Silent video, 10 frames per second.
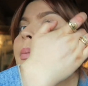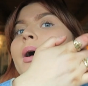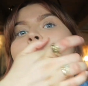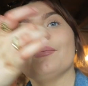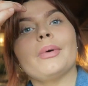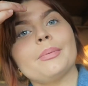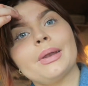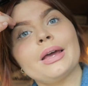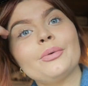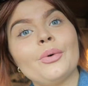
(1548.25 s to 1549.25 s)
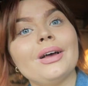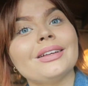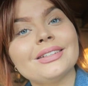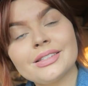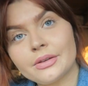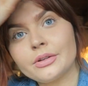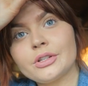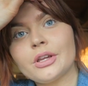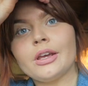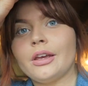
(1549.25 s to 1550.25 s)
But my plan was
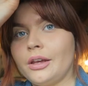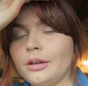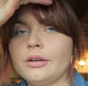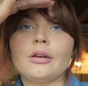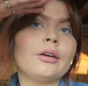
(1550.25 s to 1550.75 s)
to,